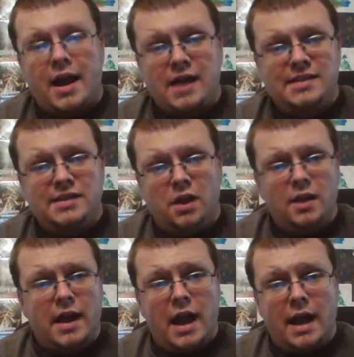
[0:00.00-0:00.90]
All right, guys,
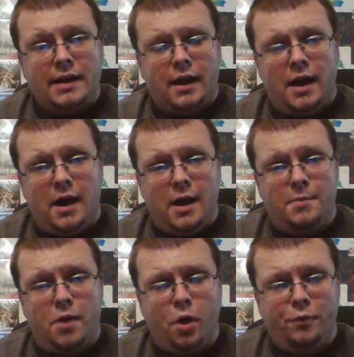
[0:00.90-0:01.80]
that's all I got.
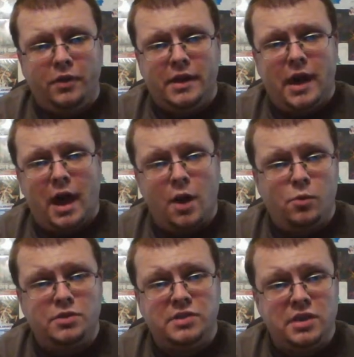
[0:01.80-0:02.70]
Hopefully
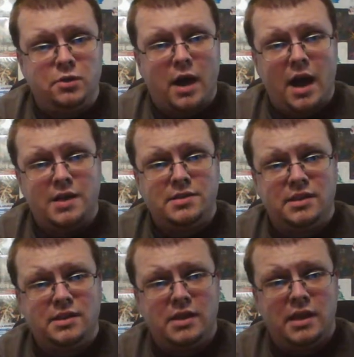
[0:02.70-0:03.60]
I will see you
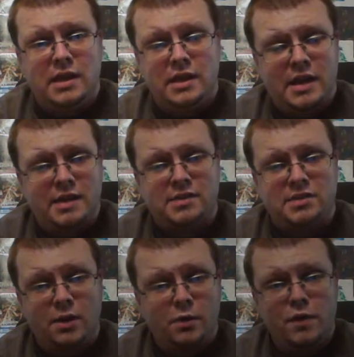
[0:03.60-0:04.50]
guys in the
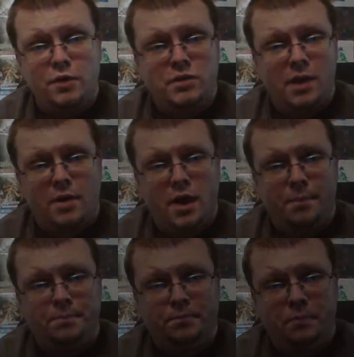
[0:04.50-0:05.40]
next set of reviews
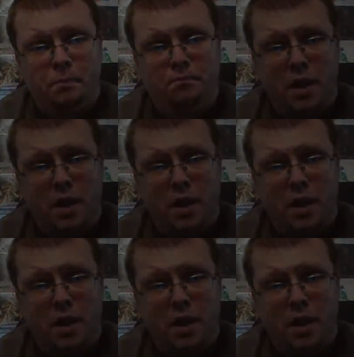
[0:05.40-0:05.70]
coming up.